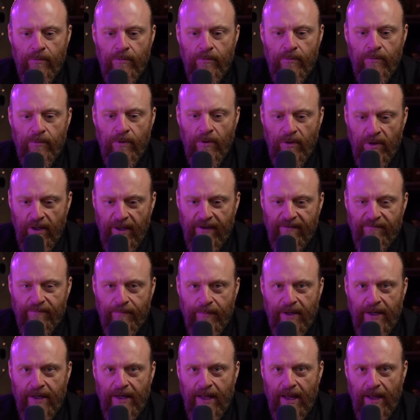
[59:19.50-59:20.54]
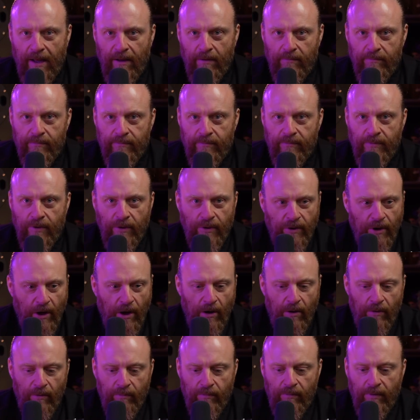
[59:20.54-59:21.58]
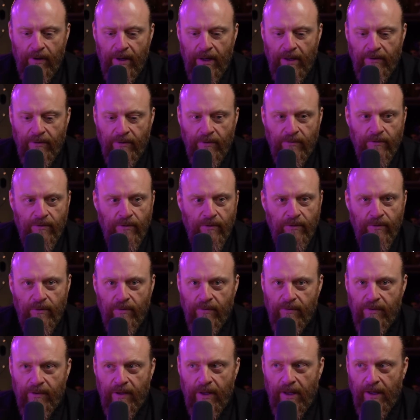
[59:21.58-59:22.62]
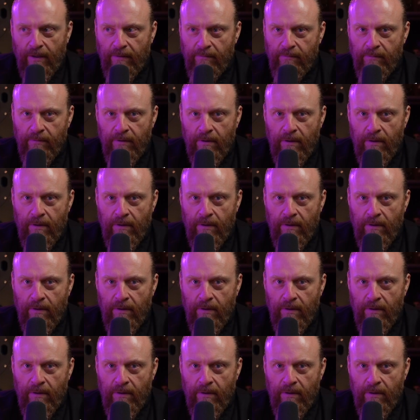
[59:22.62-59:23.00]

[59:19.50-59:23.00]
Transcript: You leave me now. You go and you do your thing.